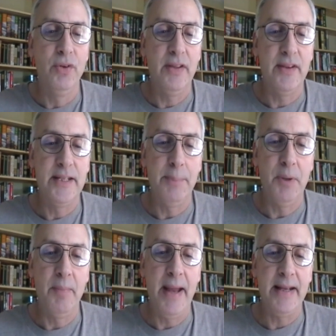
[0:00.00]
Only the
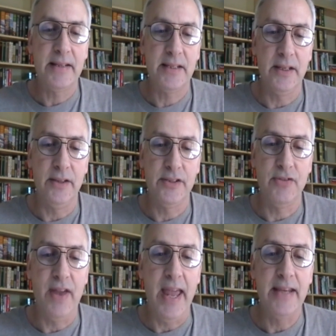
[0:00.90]
diplomatic
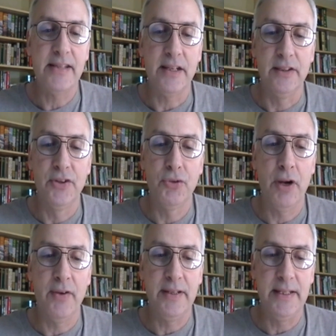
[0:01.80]
skills of ace
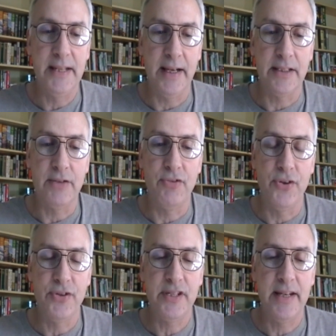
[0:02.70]
literary
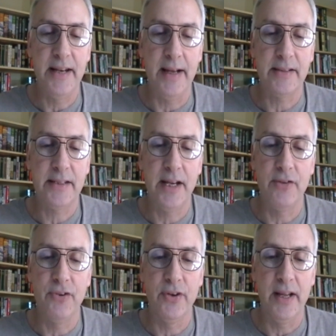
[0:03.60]
detective Thursday Next
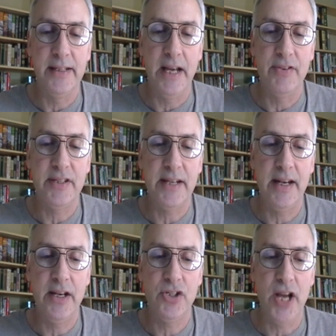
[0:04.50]
can avert a
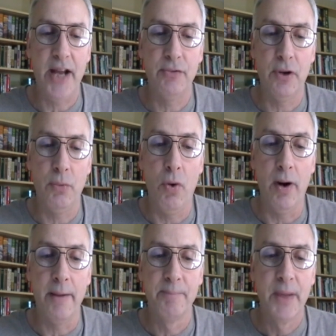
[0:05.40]
devastating genre
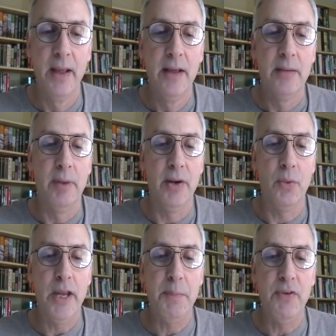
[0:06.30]
war.
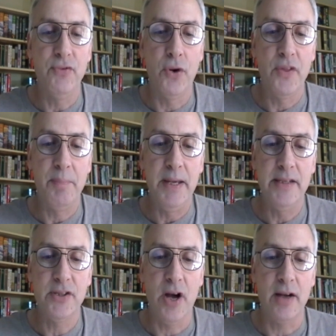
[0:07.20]
But a week before the
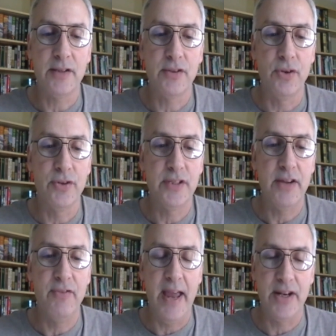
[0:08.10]
peace talks,
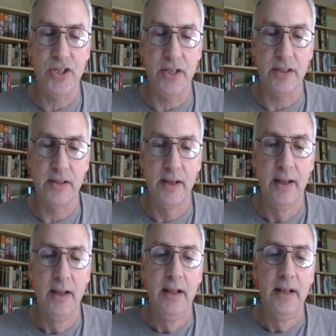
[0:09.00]
Thursday
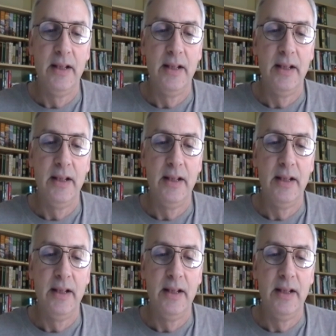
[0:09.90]
vanishes.